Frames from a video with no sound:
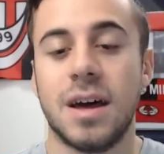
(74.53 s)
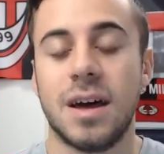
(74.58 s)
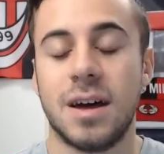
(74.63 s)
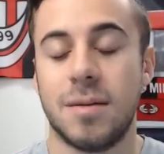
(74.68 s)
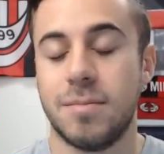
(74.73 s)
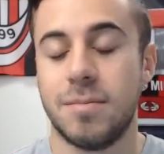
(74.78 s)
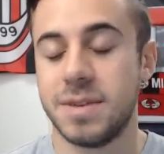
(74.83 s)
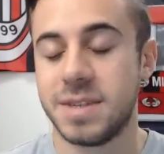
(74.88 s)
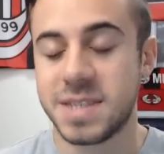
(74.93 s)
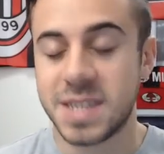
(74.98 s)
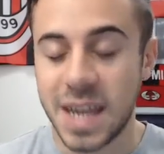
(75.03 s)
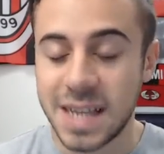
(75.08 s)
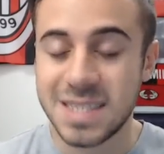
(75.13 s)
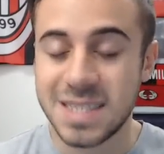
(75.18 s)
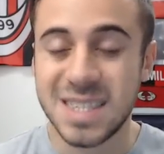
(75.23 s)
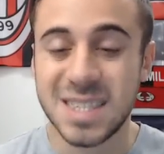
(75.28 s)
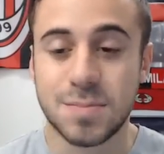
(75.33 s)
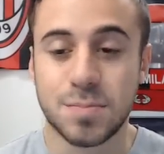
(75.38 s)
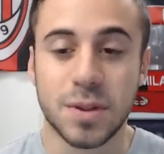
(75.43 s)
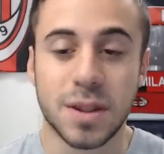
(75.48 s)
besides
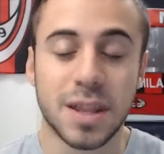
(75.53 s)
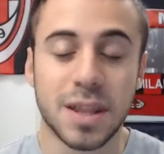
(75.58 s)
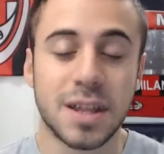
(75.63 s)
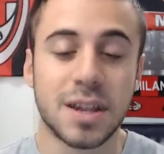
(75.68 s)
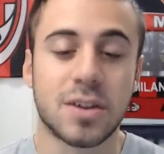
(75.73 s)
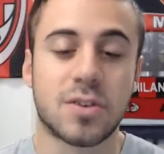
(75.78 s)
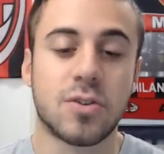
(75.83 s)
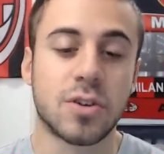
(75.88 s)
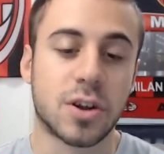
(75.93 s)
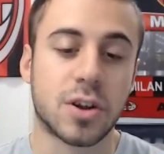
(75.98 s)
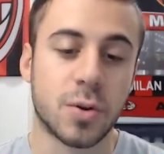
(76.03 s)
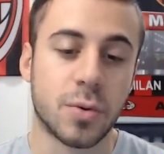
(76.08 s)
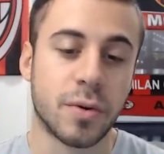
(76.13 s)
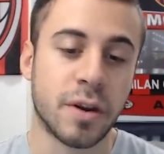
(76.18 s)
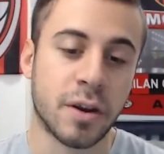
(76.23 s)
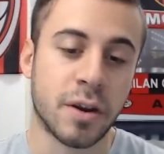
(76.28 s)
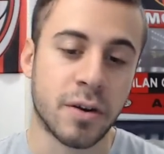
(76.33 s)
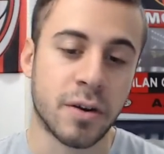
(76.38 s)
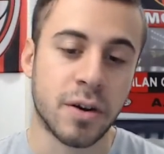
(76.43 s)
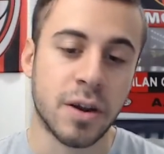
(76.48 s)
his political
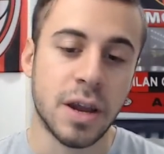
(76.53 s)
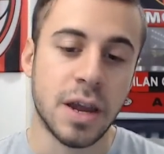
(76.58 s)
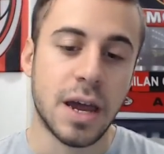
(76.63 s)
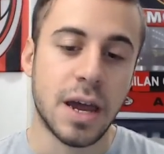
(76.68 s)
career.